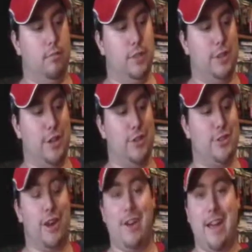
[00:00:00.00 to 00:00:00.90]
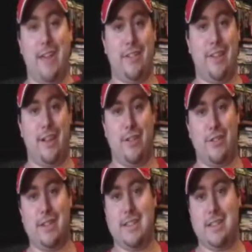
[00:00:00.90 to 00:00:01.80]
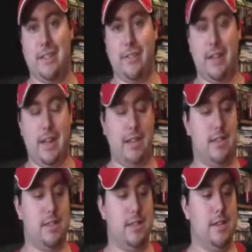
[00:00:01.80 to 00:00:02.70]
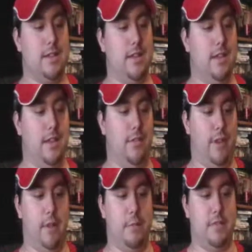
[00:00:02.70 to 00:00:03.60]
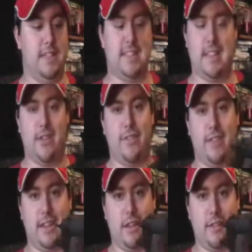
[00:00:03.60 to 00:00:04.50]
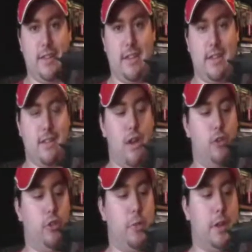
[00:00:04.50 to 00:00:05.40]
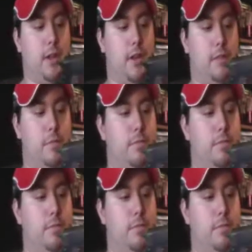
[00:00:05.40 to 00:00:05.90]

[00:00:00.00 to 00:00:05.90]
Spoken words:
So sorry out there, you 1911 guys, if I'm dissing on the ultimate gun.